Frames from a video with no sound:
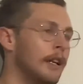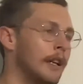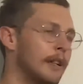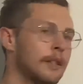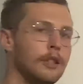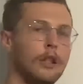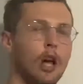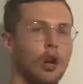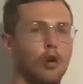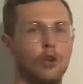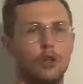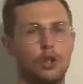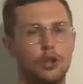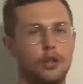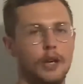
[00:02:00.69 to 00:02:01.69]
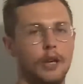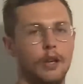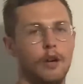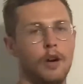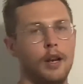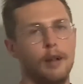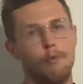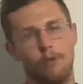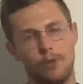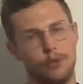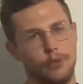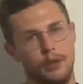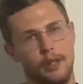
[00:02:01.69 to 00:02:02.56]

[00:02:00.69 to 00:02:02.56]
it's no longer straight line. It wasn't